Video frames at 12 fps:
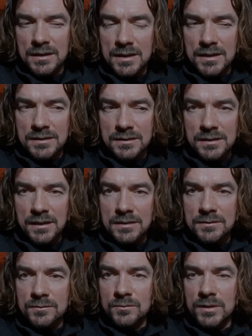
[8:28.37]
and
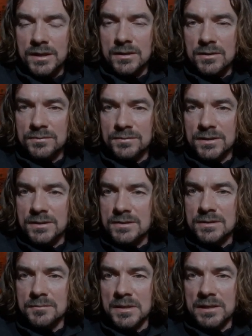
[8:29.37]
went off on
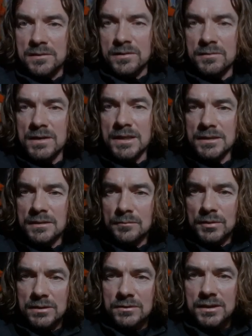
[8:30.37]
some angry rant
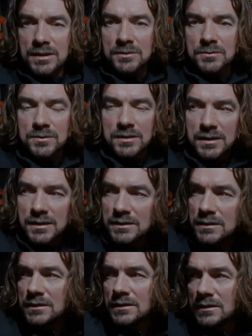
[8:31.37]
about how
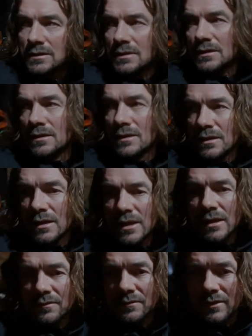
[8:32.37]
I
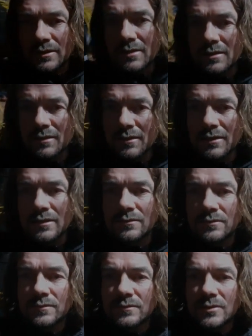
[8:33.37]
have this kind
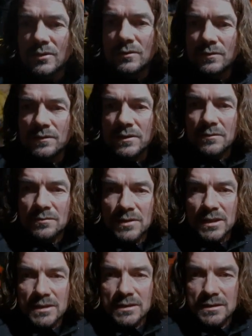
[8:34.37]
of
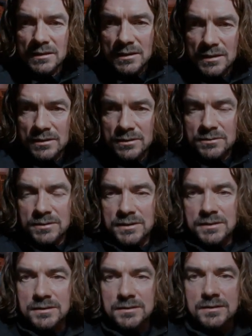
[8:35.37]
overinflated ego
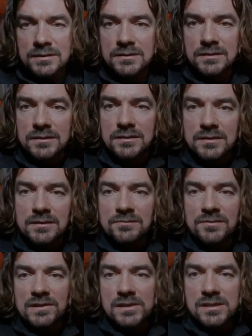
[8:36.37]
and I'm
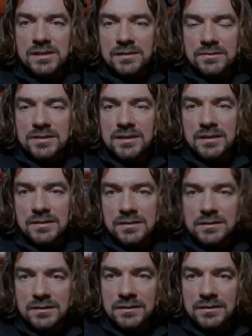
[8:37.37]
very
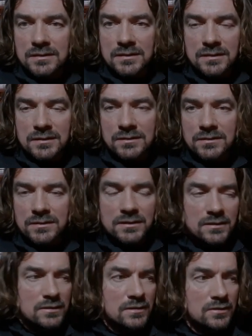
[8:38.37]
self-centered and all
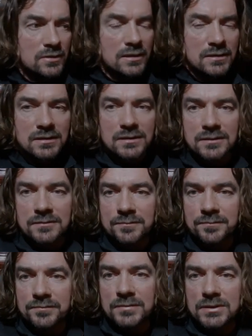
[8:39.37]
this shit.
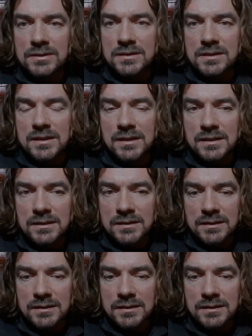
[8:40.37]
But